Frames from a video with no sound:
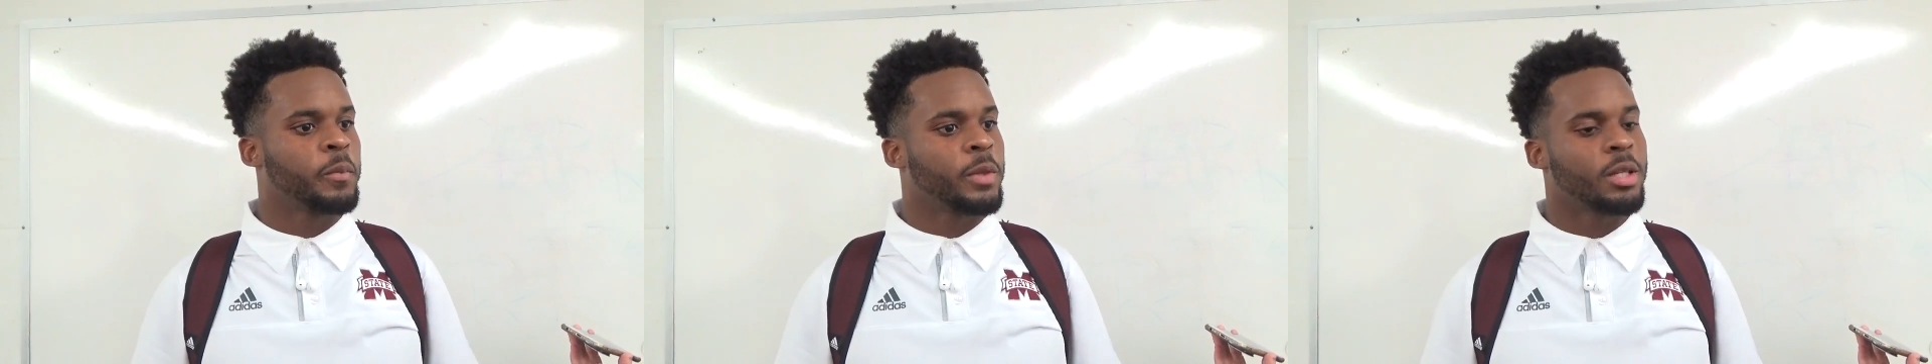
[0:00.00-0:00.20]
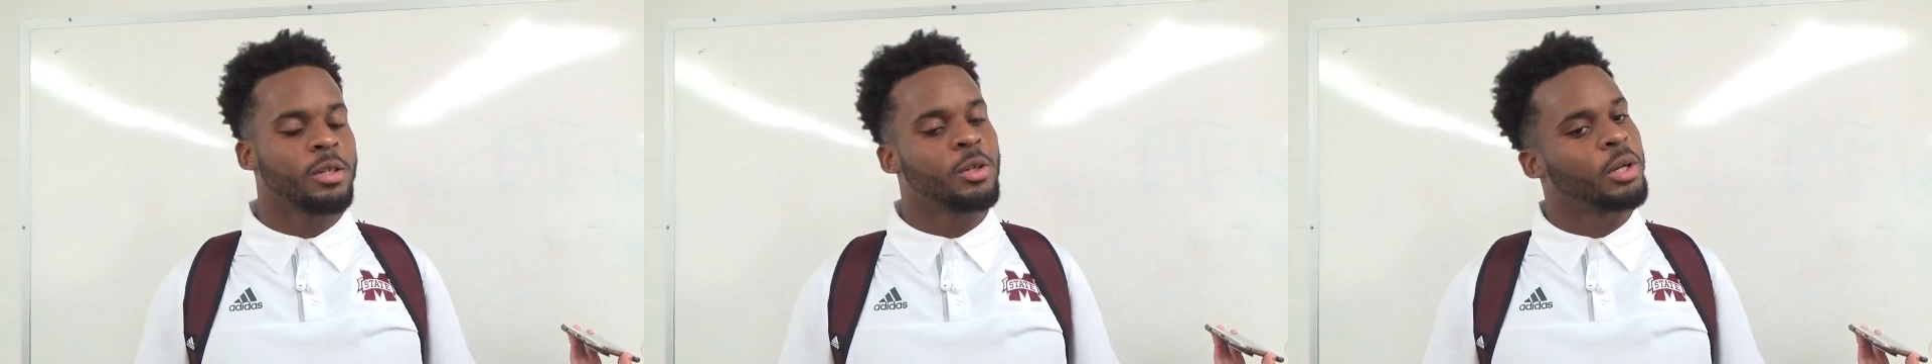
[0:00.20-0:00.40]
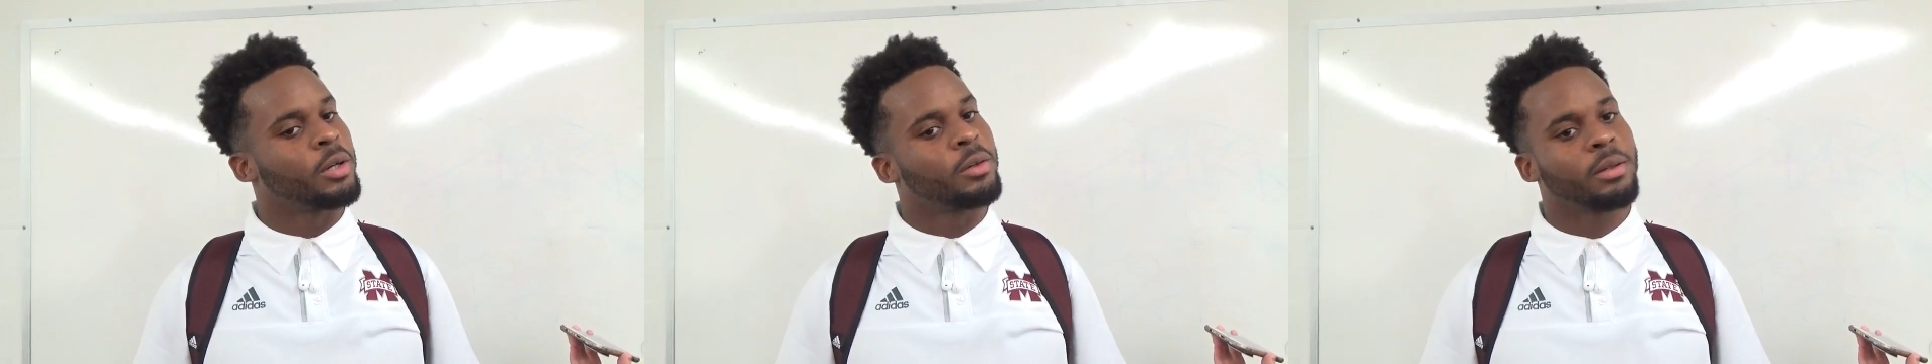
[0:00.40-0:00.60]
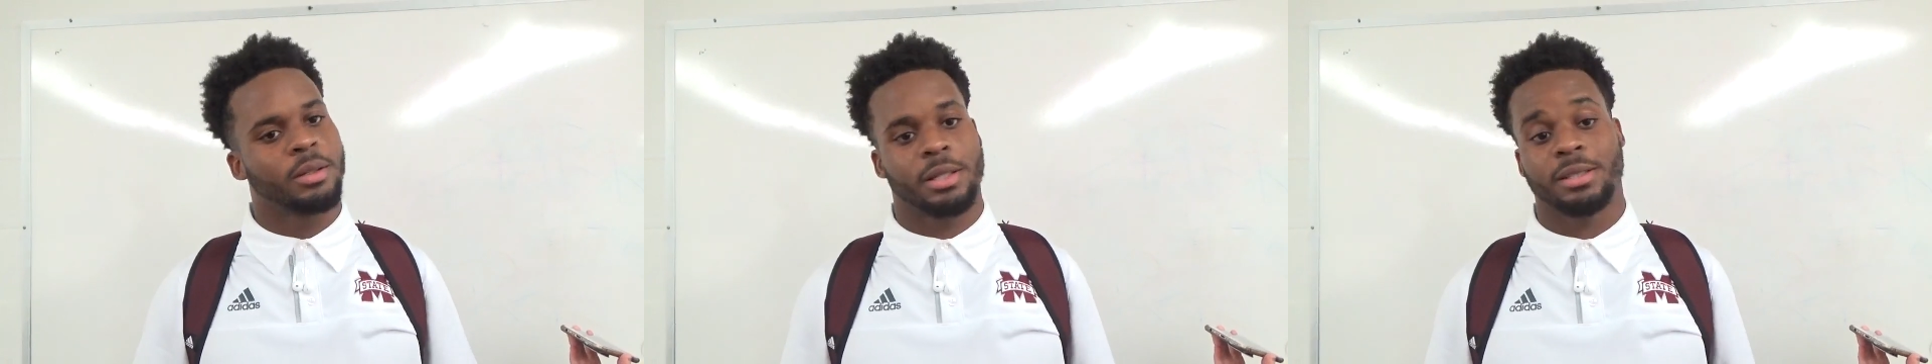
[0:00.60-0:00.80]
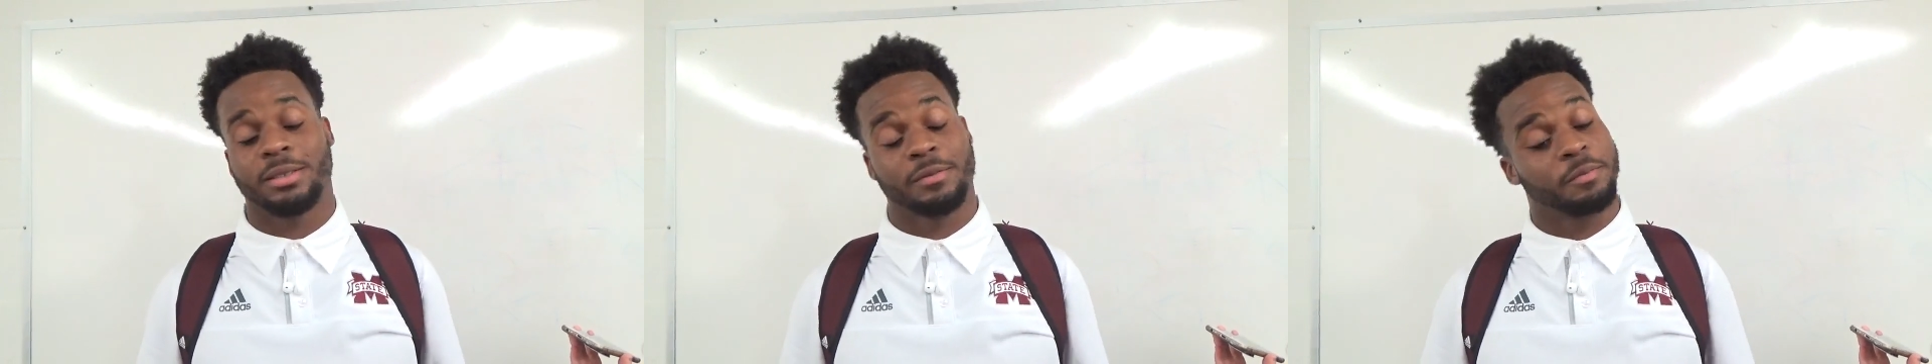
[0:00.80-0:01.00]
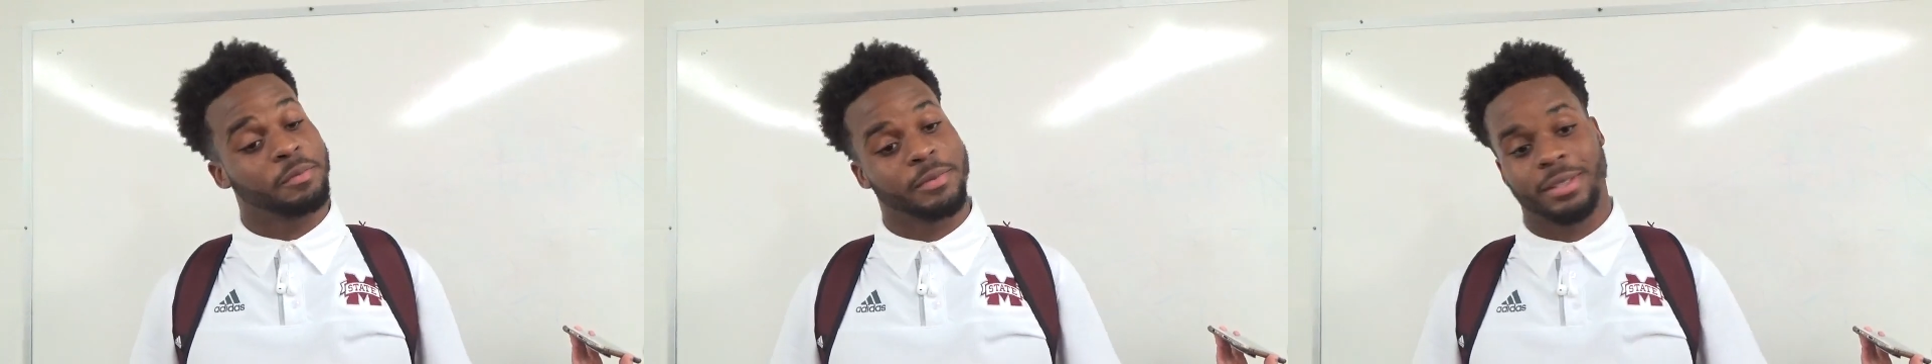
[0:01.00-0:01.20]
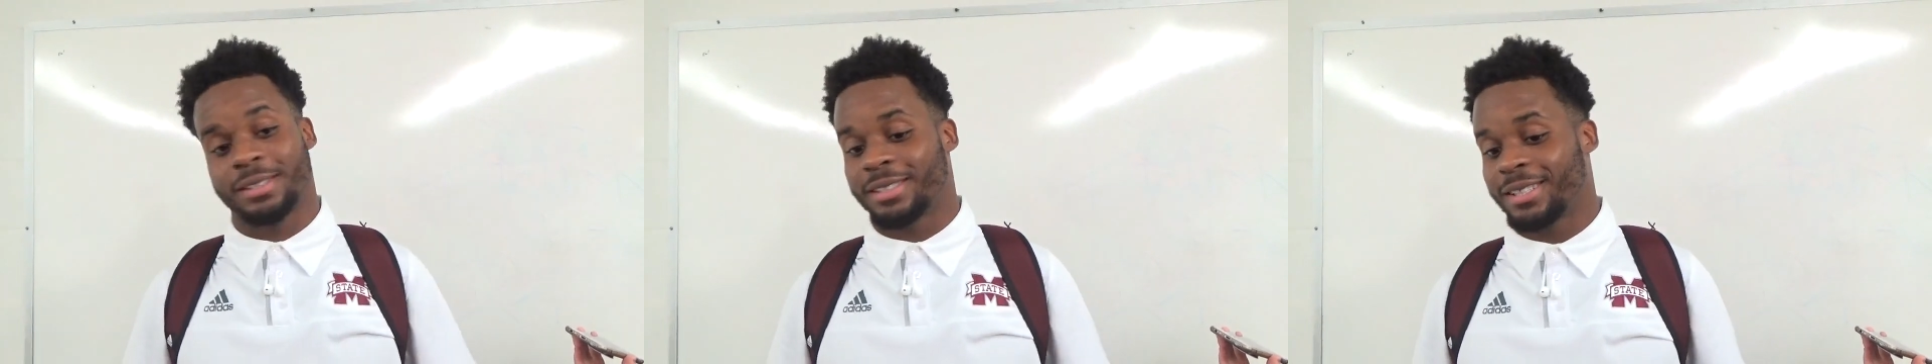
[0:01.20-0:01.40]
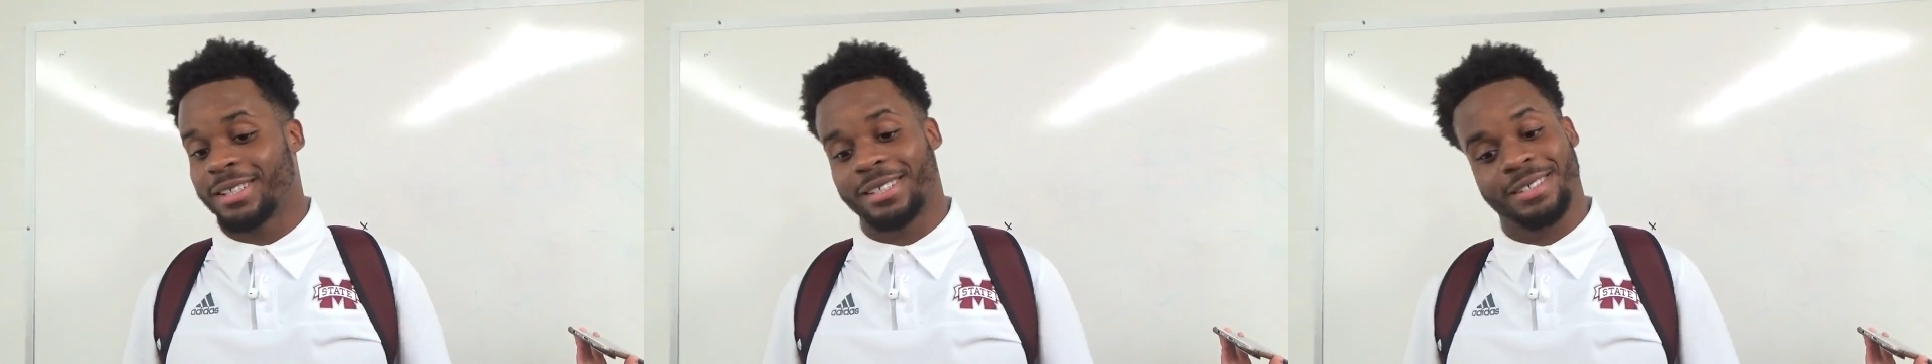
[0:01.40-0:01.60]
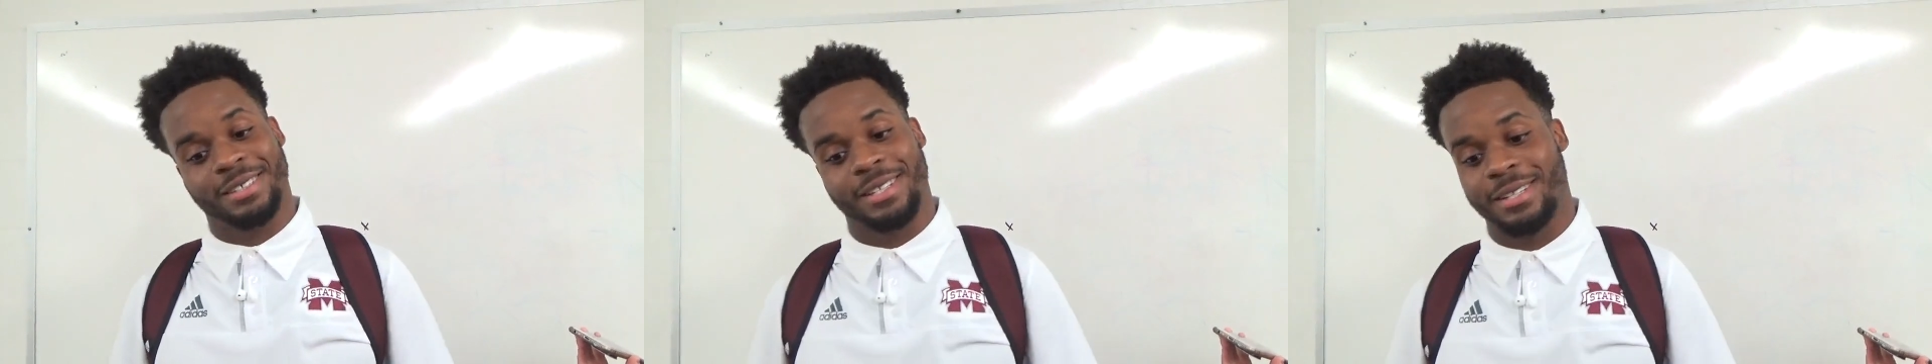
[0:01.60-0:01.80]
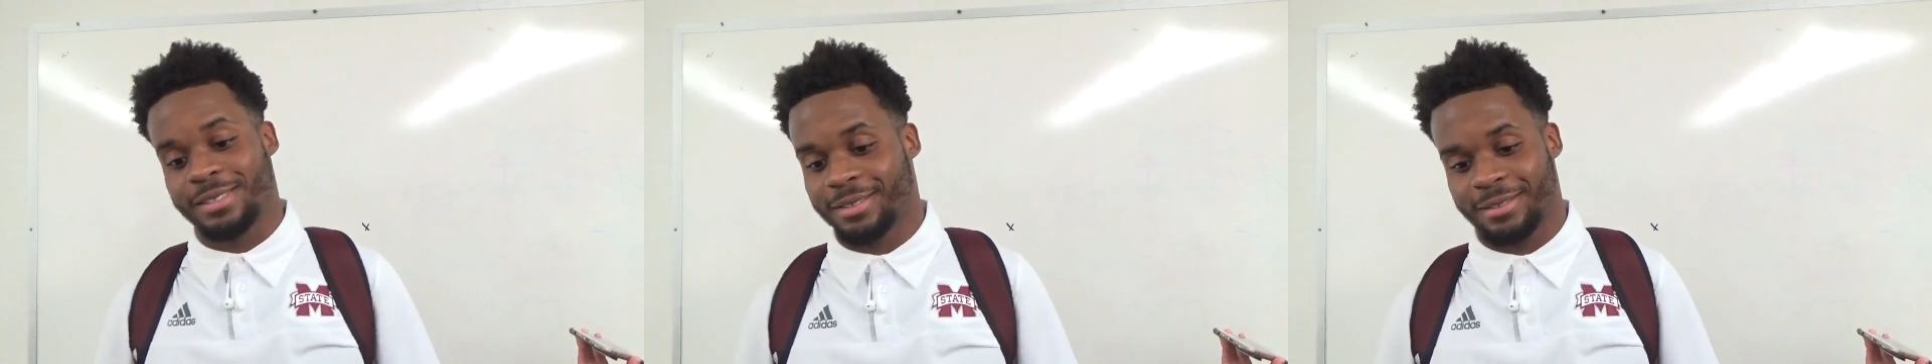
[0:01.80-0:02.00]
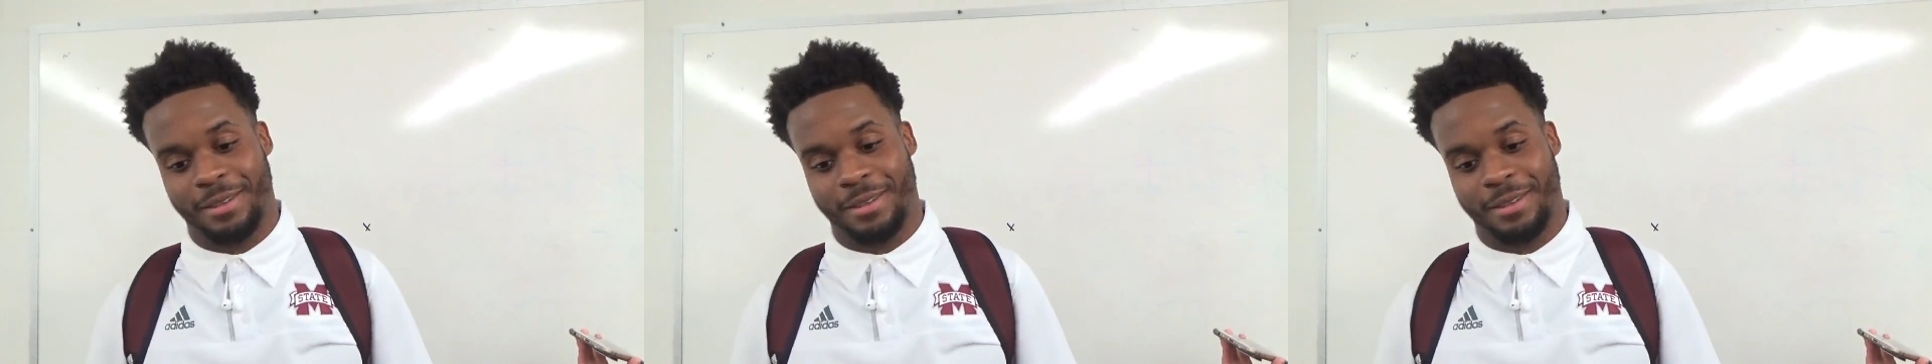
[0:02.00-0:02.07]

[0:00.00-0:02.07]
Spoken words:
you know, that's it. Like,